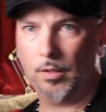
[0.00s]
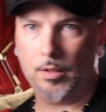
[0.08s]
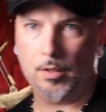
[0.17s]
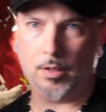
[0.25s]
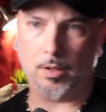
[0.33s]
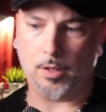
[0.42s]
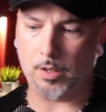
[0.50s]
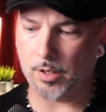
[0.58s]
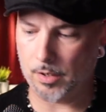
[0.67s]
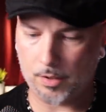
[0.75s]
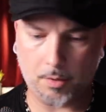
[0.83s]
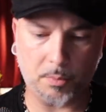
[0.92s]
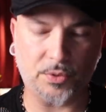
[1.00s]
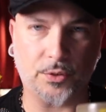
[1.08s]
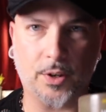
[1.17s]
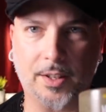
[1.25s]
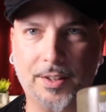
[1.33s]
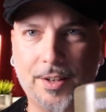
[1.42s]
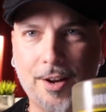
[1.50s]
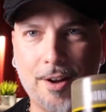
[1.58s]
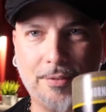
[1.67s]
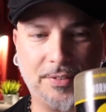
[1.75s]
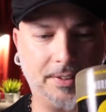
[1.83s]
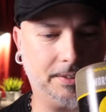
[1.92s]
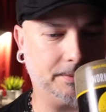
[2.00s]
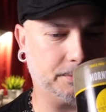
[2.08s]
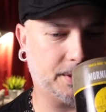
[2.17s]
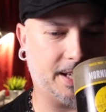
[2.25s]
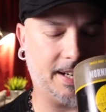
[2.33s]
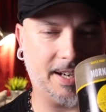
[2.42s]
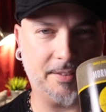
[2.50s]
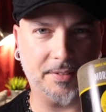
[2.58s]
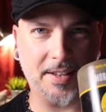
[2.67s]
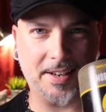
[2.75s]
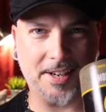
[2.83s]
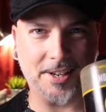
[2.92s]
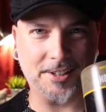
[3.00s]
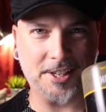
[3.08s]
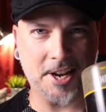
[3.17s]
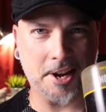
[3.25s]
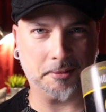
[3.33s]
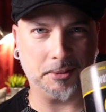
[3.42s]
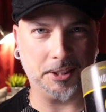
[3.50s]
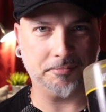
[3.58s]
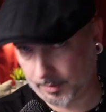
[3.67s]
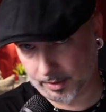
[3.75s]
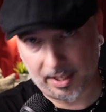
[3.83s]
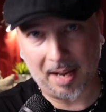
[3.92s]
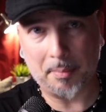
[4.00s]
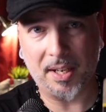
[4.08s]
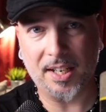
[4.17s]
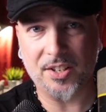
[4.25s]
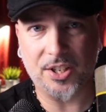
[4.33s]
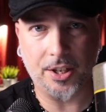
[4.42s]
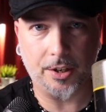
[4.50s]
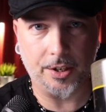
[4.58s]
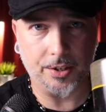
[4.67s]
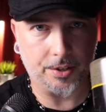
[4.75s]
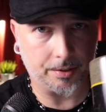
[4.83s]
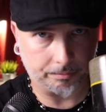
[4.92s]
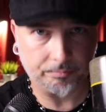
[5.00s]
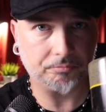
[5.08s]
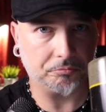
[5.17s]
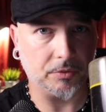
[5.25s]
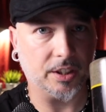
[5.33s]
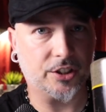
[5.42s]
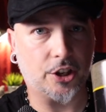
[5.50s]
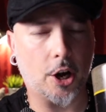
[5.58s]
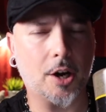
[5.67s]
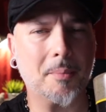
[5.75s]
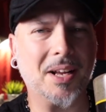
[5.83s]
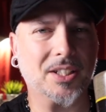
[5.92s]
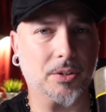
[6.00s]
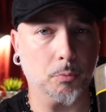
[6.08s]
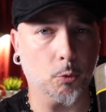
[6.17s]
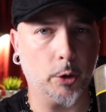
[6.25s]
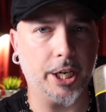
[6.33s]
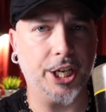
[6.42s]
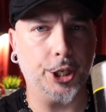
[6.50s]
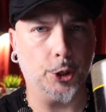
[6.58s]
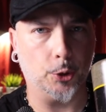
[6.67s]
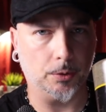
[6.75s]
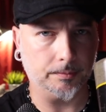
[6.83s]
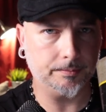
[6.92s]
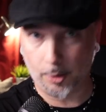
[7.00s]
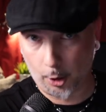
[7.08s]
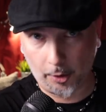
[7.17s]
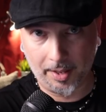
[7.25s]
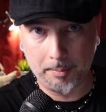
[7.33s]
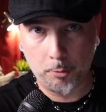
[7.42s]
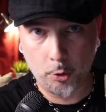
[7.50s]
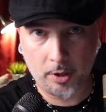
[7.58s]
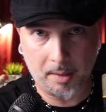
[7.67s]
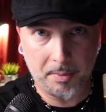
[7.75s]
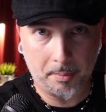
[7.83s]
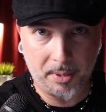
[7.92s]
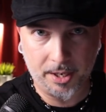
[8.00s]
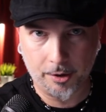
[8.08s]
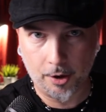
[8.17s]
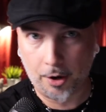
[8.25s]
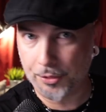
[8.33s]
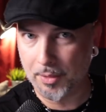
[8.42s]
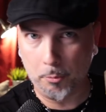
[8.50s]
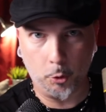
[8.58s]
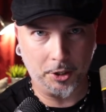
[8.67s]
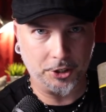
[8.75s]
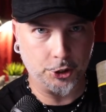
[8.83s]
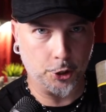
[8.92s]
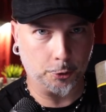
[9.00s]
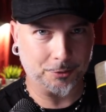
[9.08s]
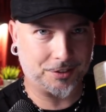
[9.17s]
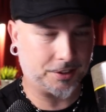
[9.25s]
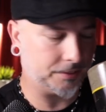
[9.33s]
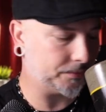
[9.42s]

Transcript: Oh, almost forgot the coffee. Can't have that now, can we? It's time to get serious. Let's talk about some real. All that more coming up here on The Morning Jolts.